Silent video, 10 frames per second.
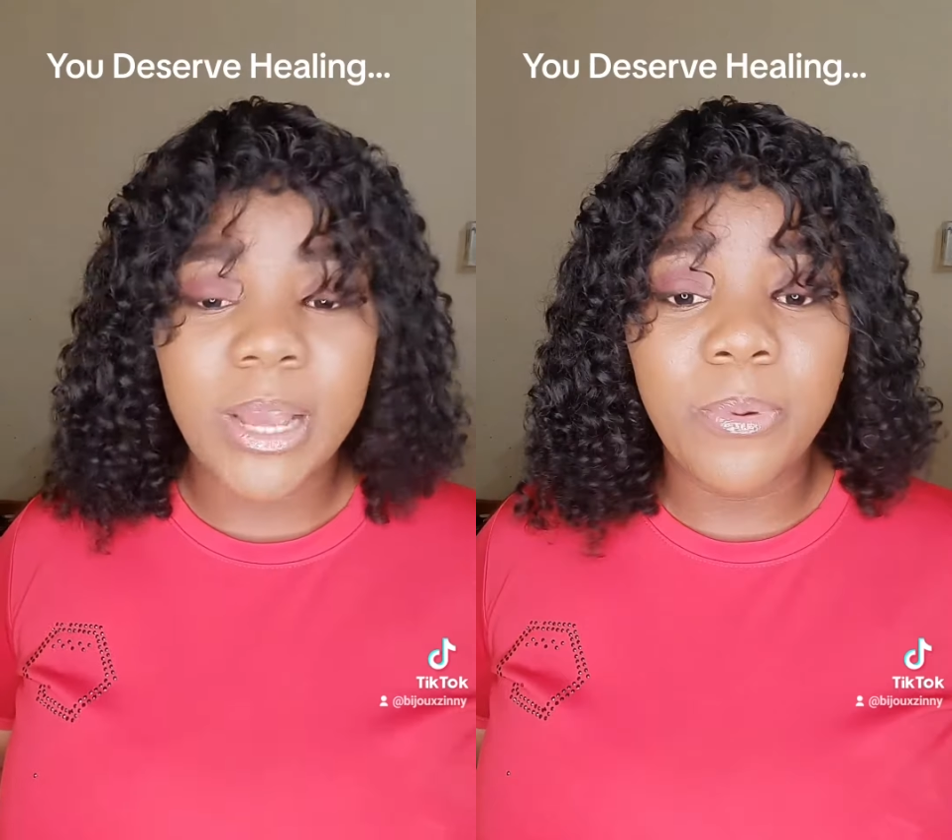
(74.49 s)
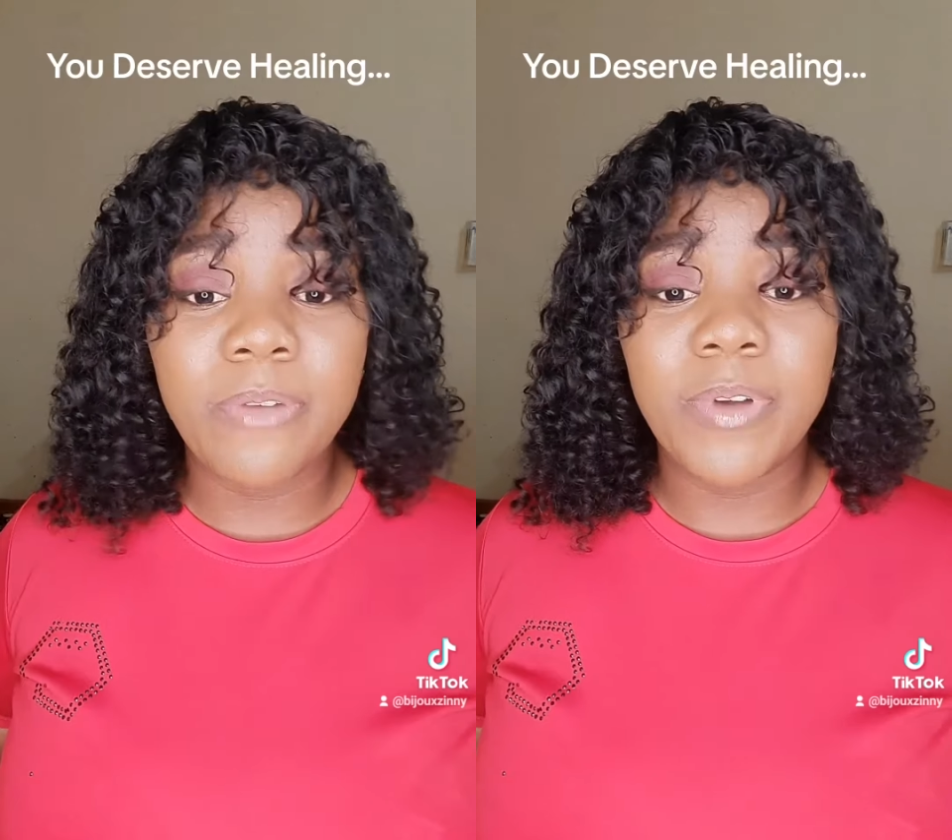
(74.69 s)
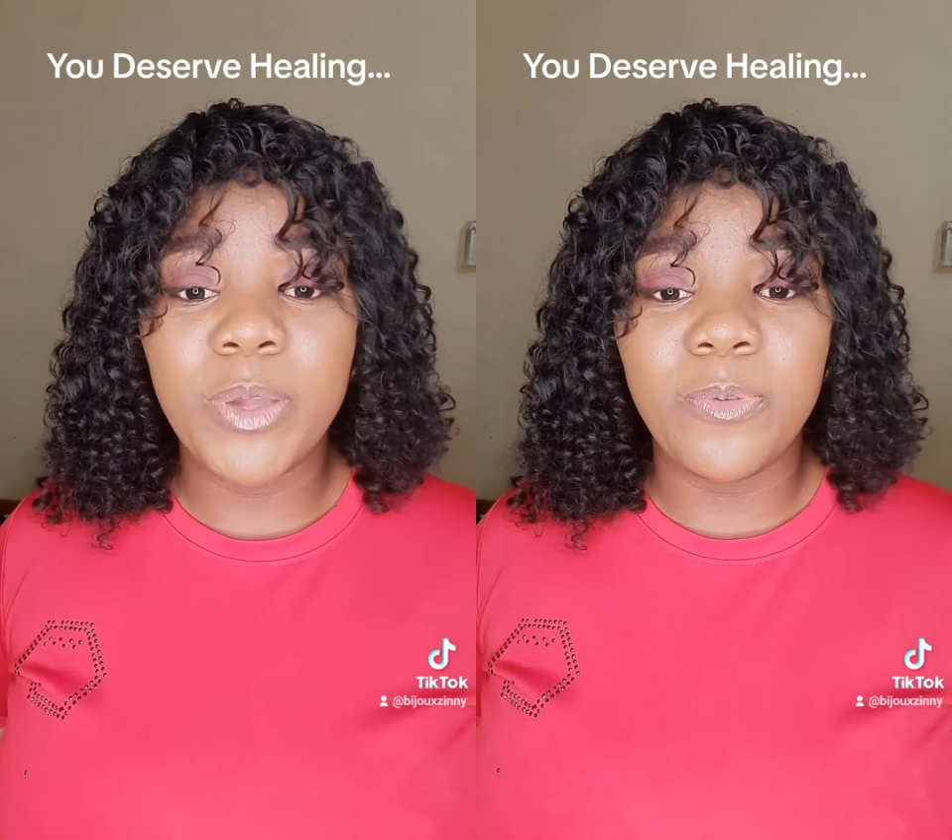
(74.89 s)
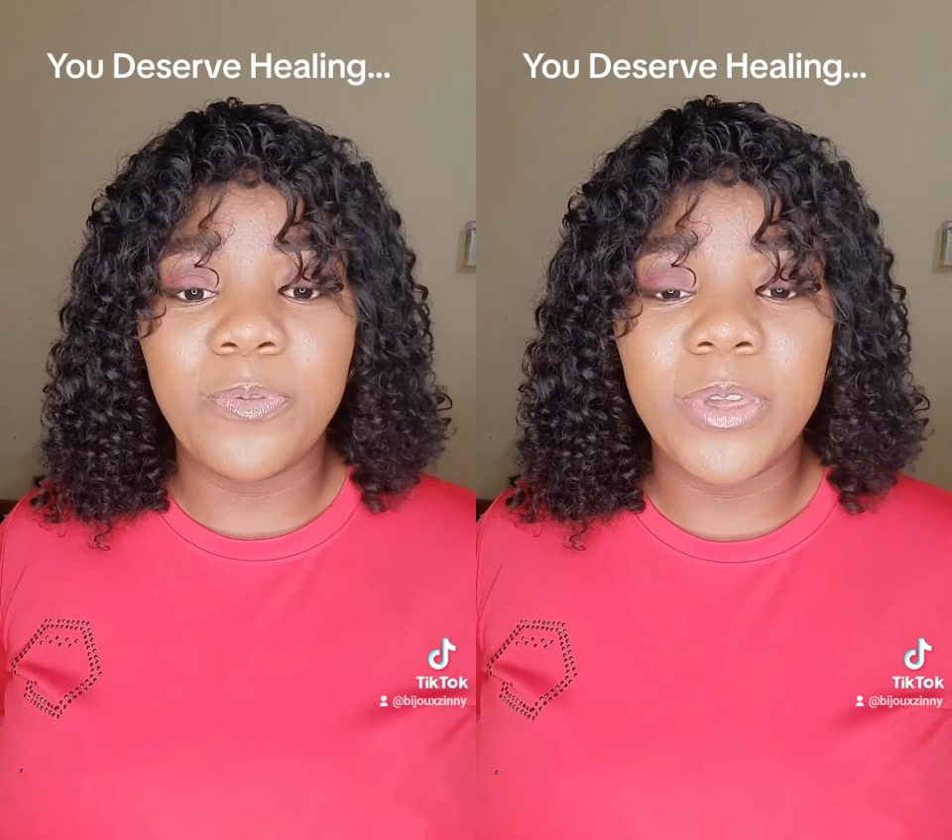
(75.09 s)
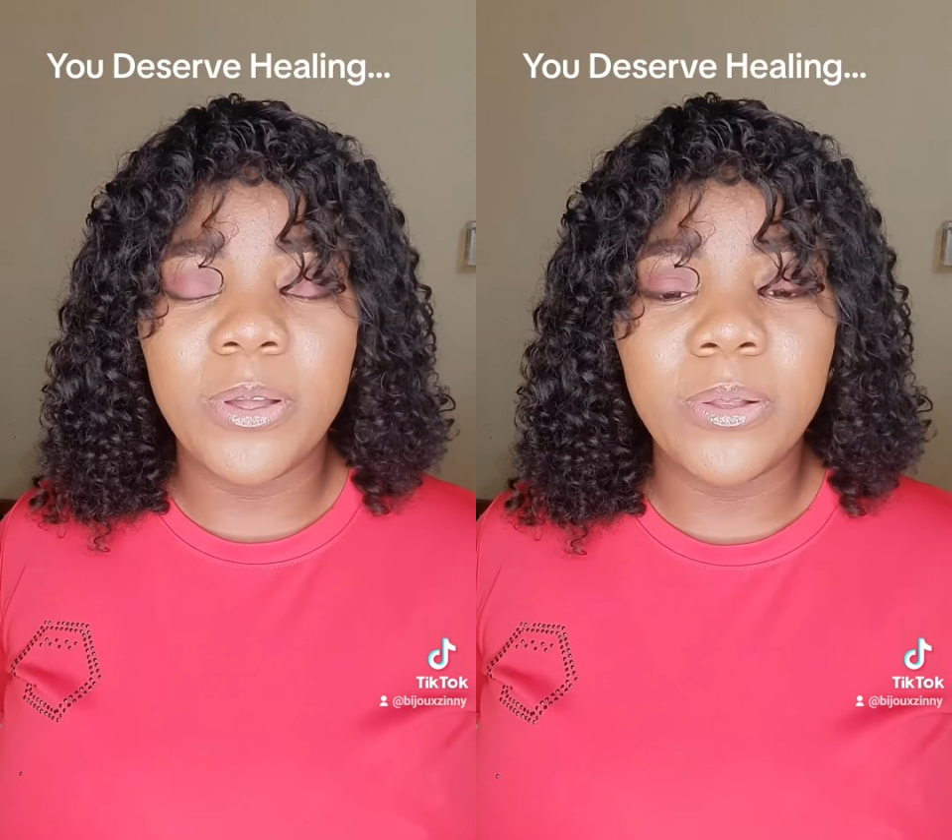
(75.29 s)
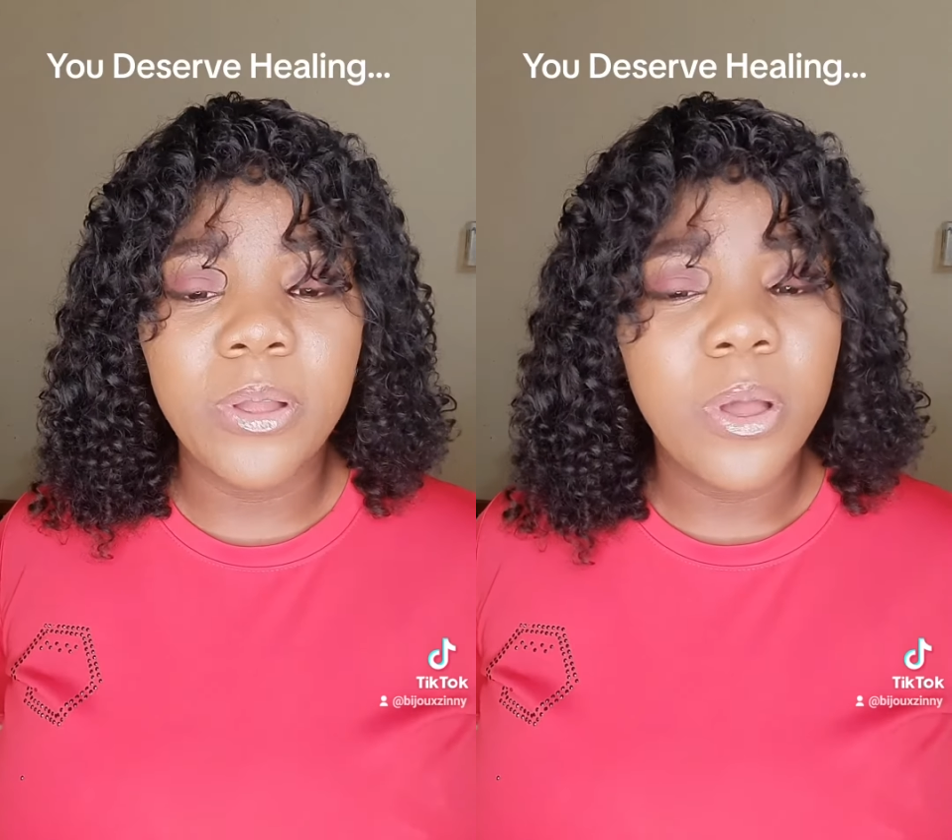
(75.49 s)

however you feel,